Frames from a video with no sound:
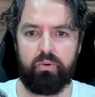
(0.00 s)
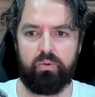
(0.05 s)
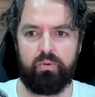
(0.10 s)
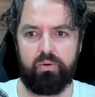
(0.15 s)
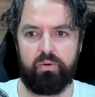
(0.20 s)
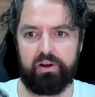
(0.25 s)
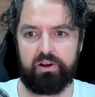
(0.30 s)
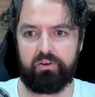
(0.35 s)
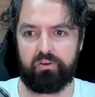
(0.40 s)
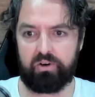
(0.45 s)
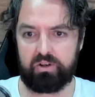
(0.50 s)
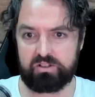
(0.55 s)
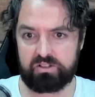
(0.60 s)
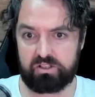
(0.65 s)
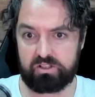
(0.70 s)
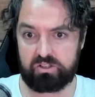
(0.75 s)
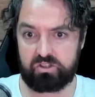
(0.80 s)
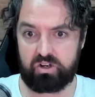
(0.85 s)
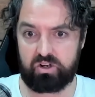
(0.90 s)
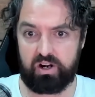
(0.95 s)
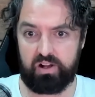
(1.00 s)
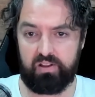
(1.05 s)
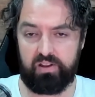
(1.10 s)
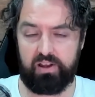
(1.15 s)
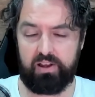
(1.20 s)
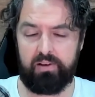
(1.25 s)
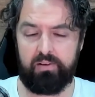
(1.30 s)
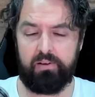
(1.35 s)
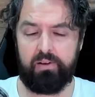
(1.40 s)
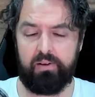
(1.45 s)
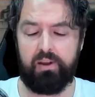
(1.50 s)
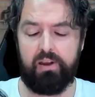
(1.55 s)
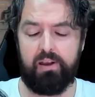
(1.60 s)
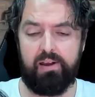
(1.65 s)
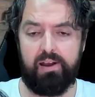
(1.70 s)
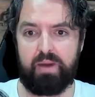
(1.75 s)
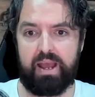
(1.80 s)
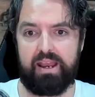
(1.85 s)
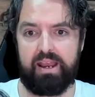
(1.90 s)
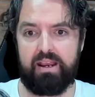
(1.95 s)
pool across Australia.
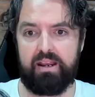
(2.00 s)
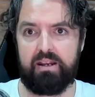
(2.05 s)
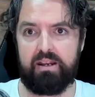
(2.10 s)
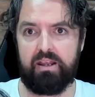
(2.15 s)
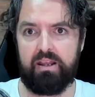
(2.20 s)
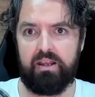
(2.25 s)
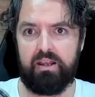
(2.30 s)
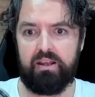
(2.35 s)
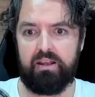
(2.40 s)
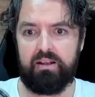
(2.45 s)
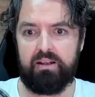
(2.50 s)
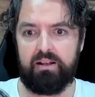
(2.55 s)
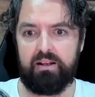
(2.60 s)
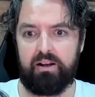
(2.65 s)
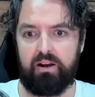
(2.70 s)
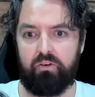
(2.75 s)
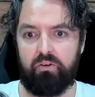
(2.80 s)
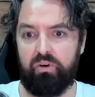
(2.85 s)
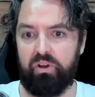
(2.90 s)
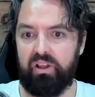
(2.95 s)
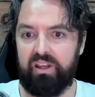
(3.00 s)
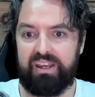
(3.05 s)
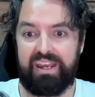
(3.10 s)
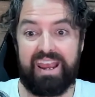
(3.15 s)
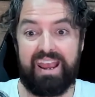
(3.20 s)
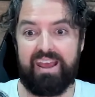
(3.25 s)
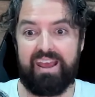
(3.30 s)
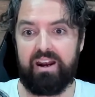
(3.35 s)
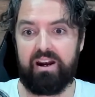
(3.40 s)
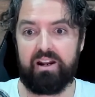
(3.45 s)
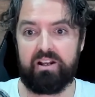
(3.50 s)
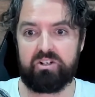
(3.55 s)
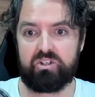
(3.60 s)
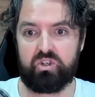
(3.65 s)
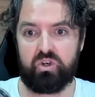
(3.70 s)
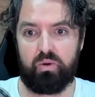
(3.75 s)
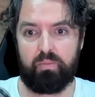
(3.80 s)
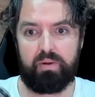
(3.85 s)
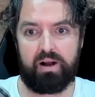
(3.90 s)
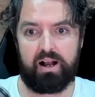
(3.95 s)
It's made a really candidate
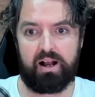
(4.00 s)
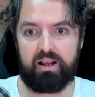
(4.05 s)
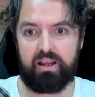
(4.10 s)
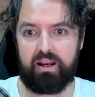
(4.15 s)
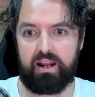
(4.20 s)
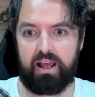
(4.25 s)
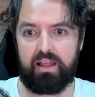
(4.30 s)
short market.